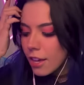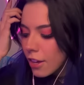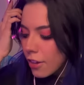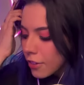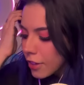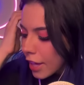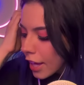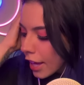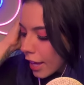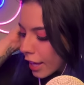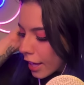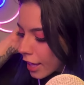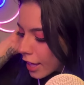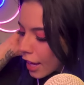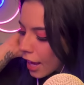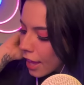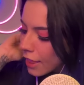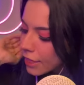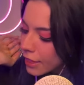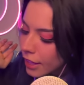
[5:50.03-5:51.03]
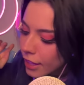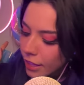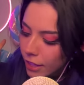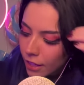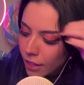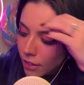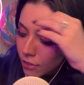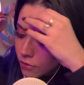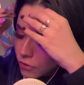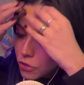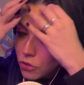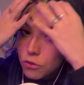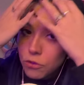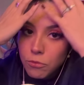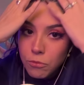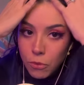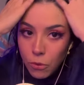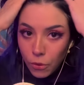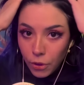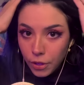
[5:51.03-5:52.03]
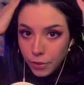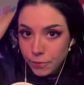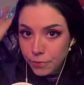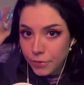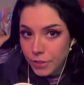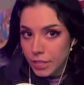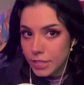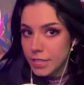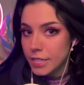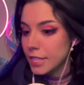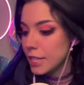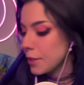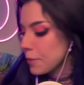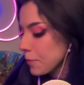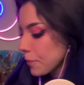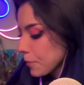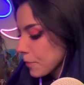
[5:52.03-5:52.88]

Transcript: Okay, and then I have two more. Let's see.